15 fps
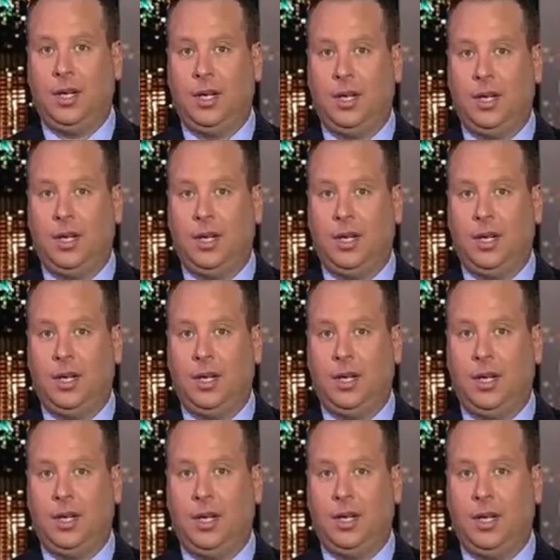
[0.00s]

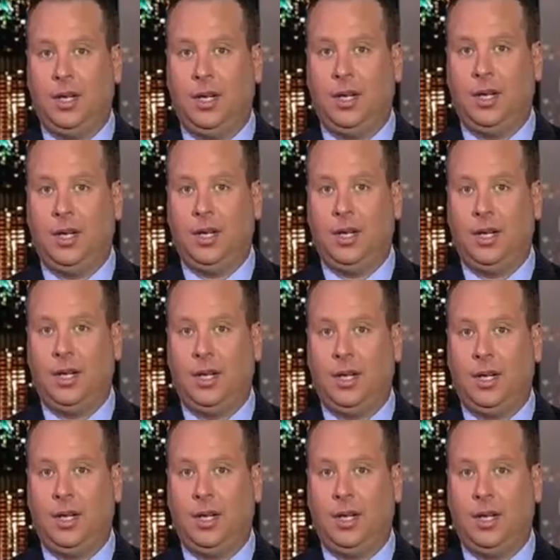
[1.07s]

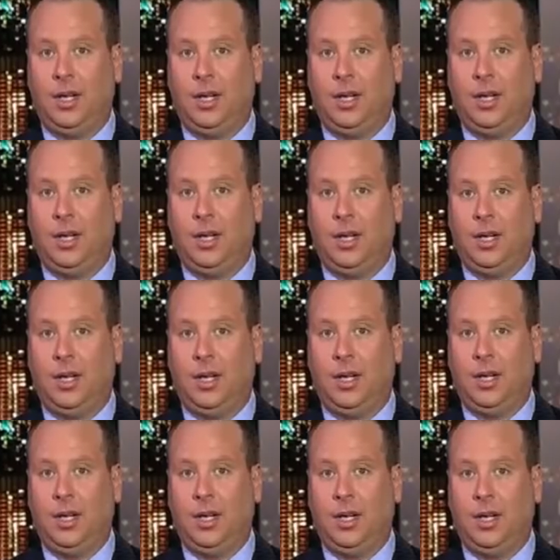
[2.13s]

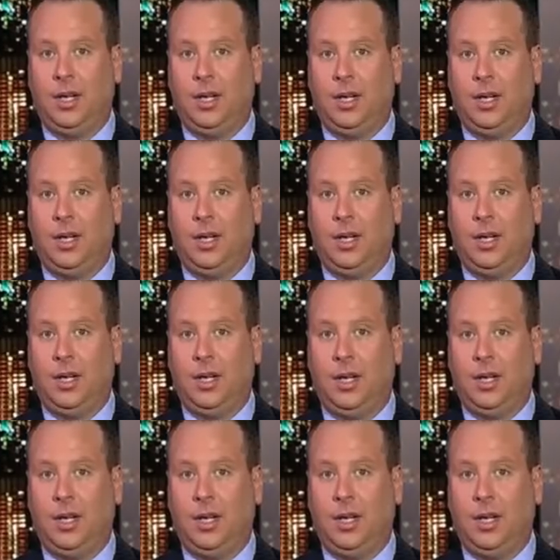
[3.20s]
The person shown says nothing.